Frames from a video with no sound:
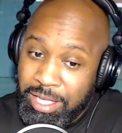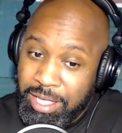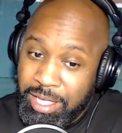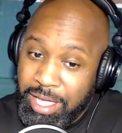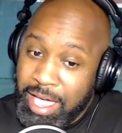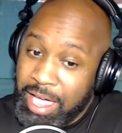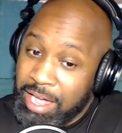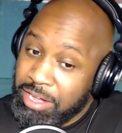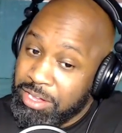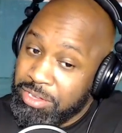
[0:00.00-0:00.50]

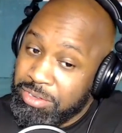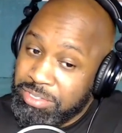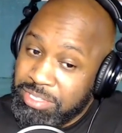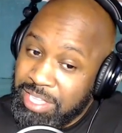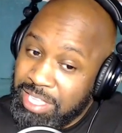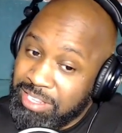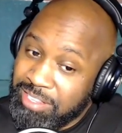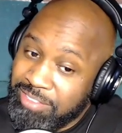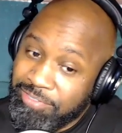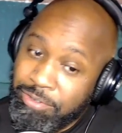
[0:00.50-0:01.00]
I can use
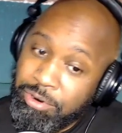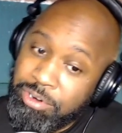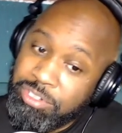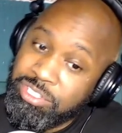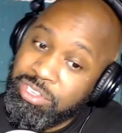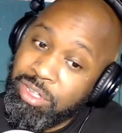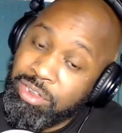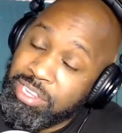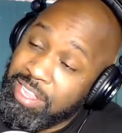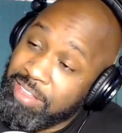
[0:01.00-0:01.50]
deadly force
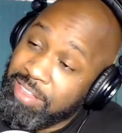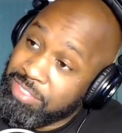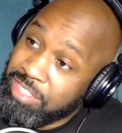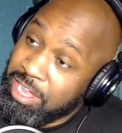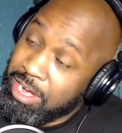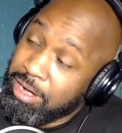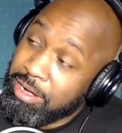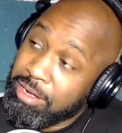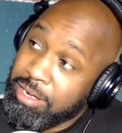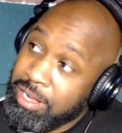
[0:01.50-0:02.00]
only if
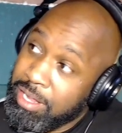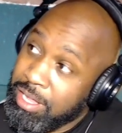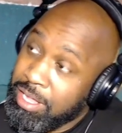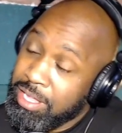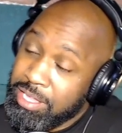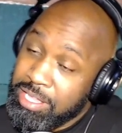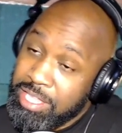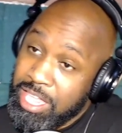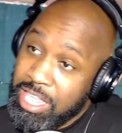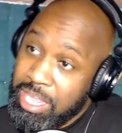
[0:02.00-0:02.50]
they're
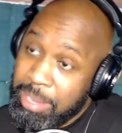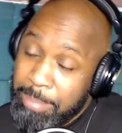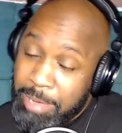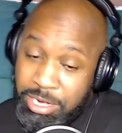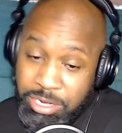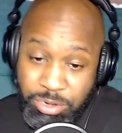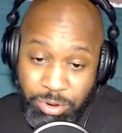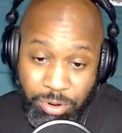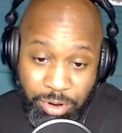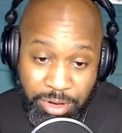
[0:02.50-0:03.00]
kicking my
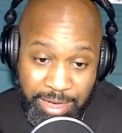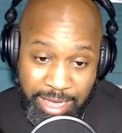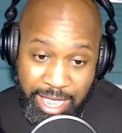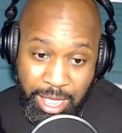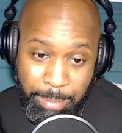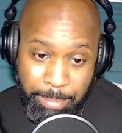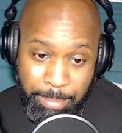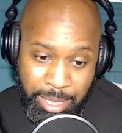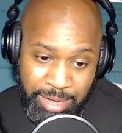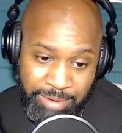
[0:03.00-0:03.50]
door down,
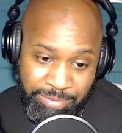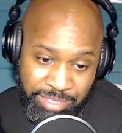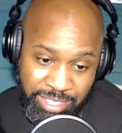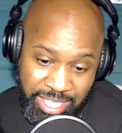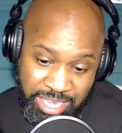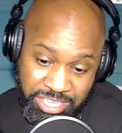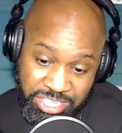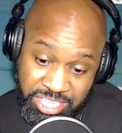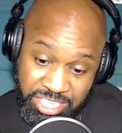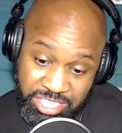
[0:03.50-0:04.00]
but if they
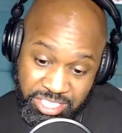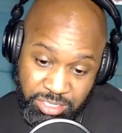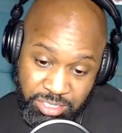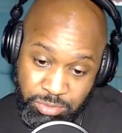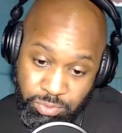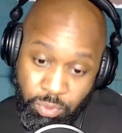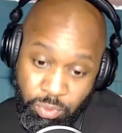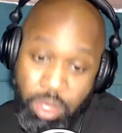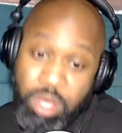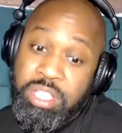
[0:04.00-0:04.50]
just
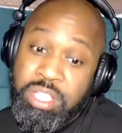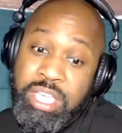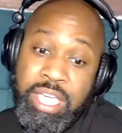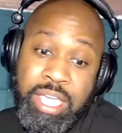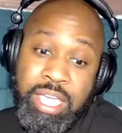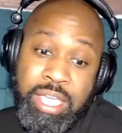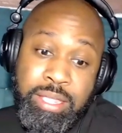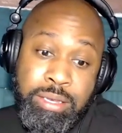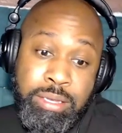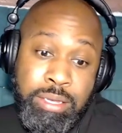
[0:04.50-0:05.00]
walk
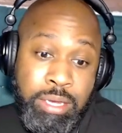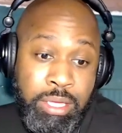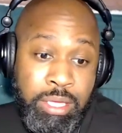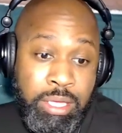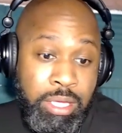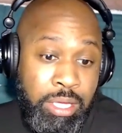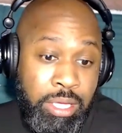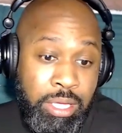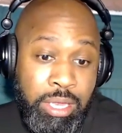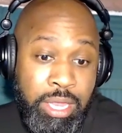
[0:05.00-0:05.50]
in
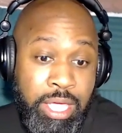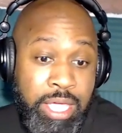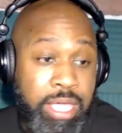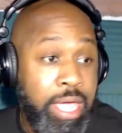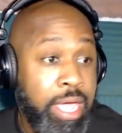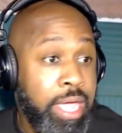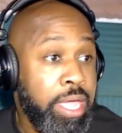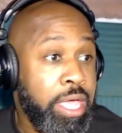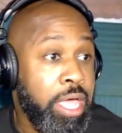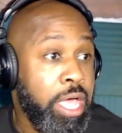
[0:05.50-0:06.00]
like,
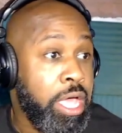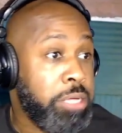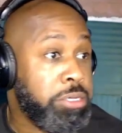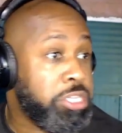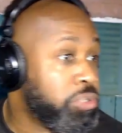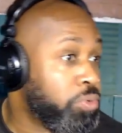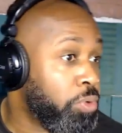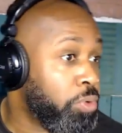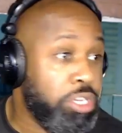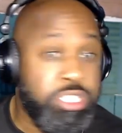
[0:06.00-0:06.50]
hey, I just
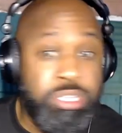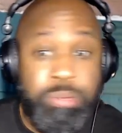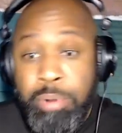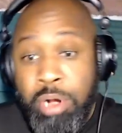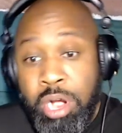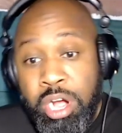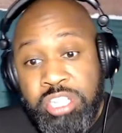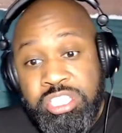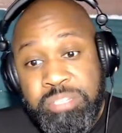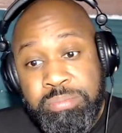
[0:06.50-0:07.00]
wanted to
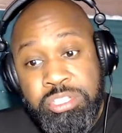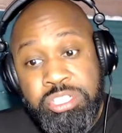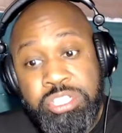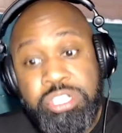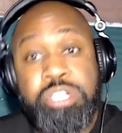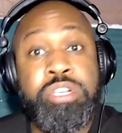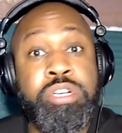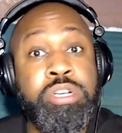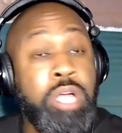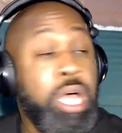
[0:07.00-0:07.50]
borrow some
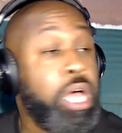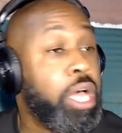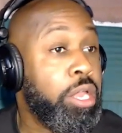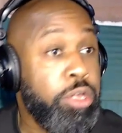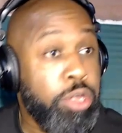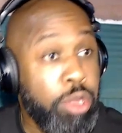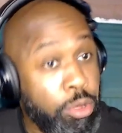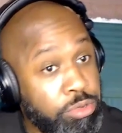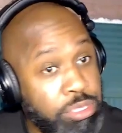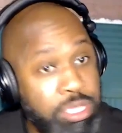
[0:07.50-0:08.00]
sugar.
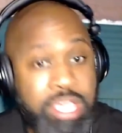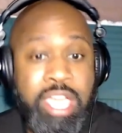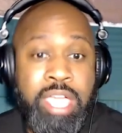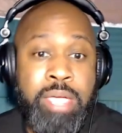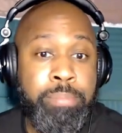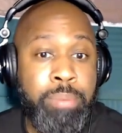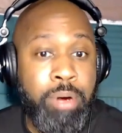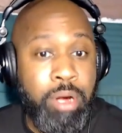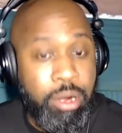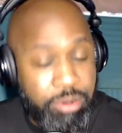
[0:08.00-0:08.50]
No, you can't
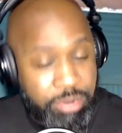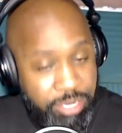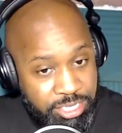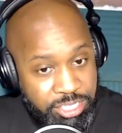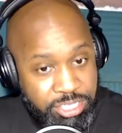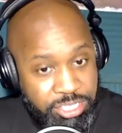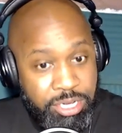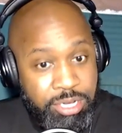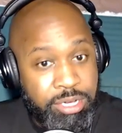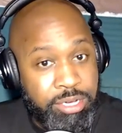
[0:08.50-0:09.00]
borrow any
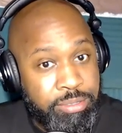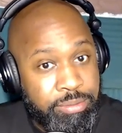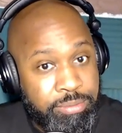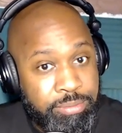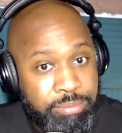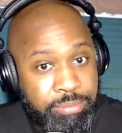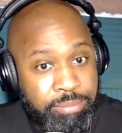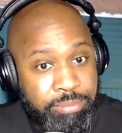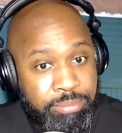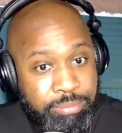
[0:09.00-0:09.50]
sugar.
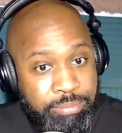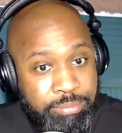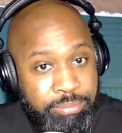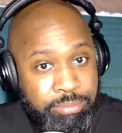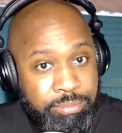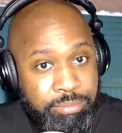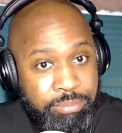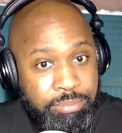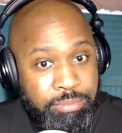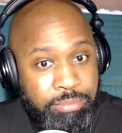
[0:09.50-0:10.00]

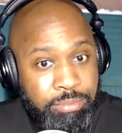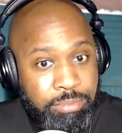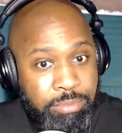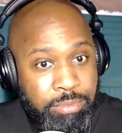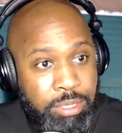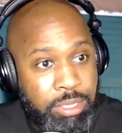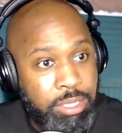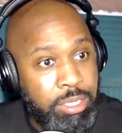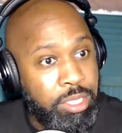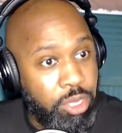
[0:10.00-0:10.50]

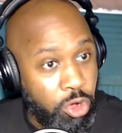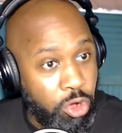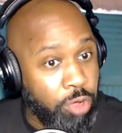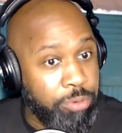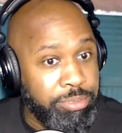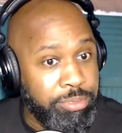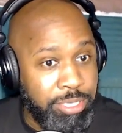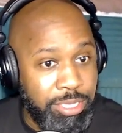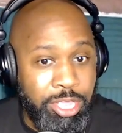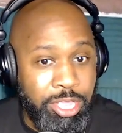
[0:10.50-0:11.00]
You
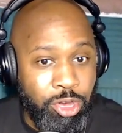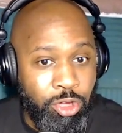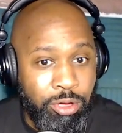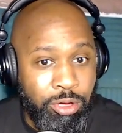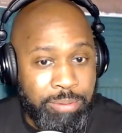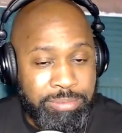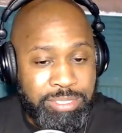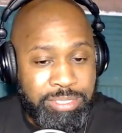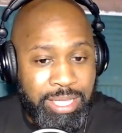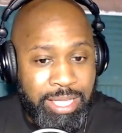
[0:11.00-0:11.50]
know what
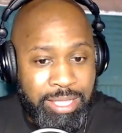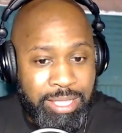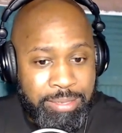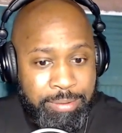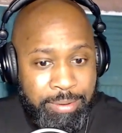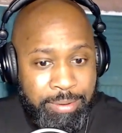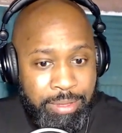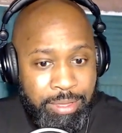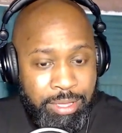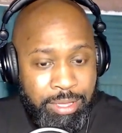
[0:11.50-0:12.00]
I'm saying?
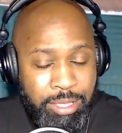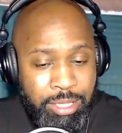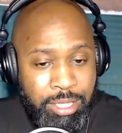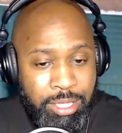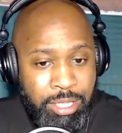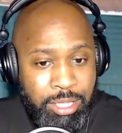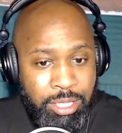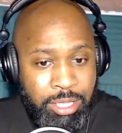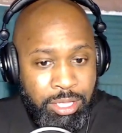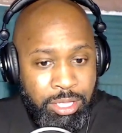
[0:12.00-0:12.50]

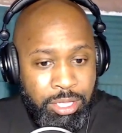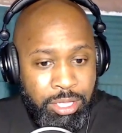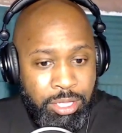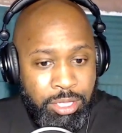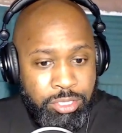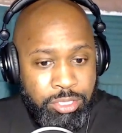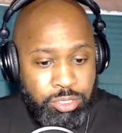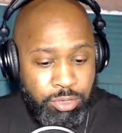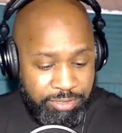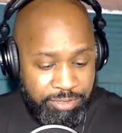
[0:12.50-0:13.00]

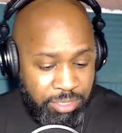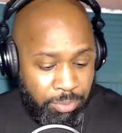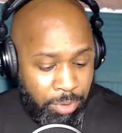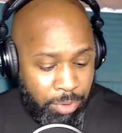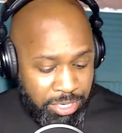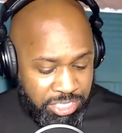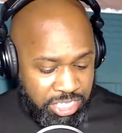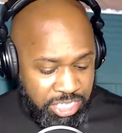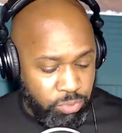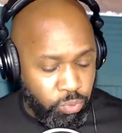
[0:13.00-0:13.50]
So if
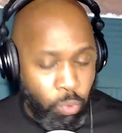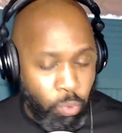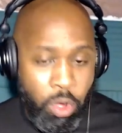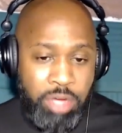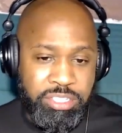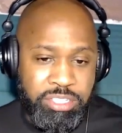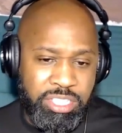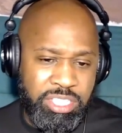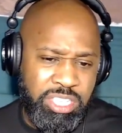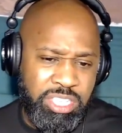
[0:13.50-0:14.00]
someone just
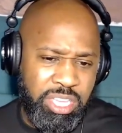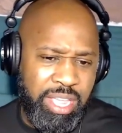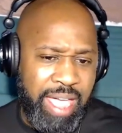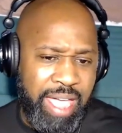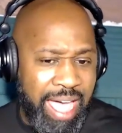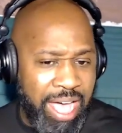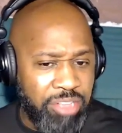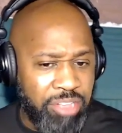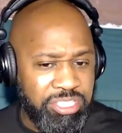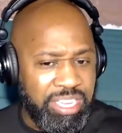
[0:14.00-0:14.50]
walks into your
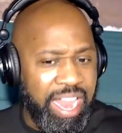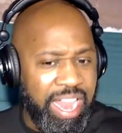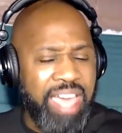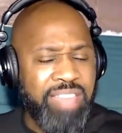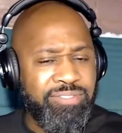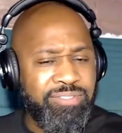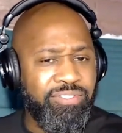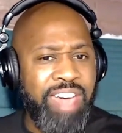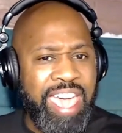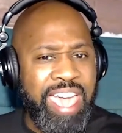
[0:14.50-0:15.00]
house
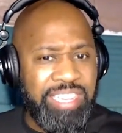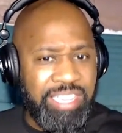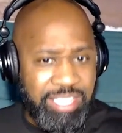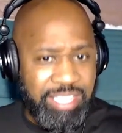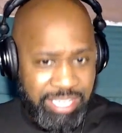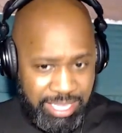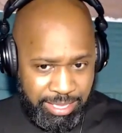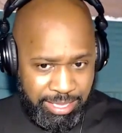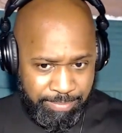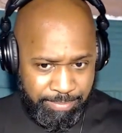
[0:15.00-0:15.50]
non-violently,